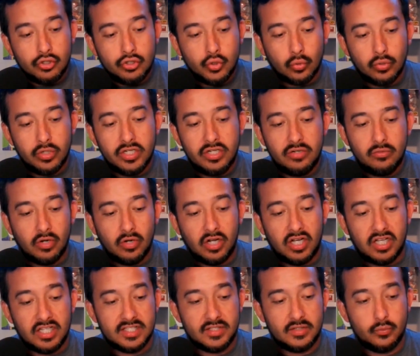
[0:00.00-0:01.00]
Jordan
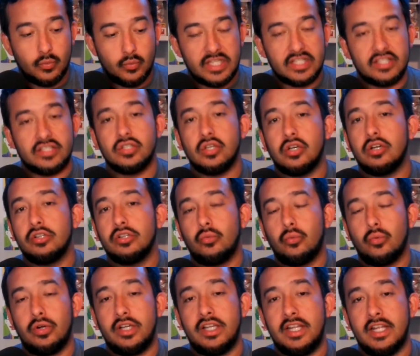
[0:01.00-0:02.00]
Ross, we saw
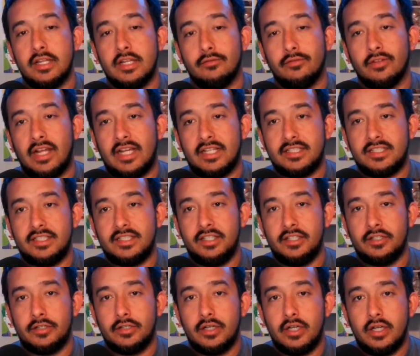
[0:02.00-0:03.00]
toward the end of last
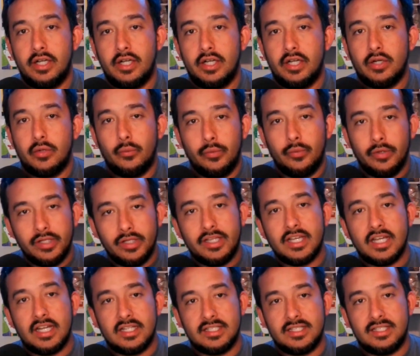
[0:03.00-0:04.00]
year, really
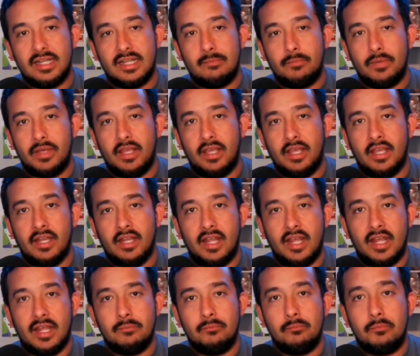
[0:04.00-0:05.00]
kind of step in
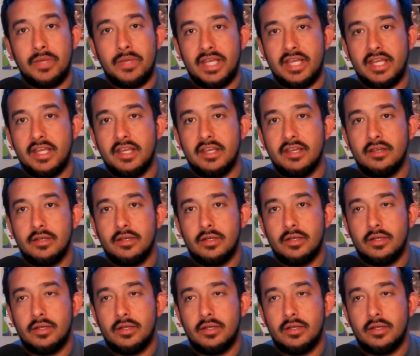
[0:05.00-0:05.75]
and be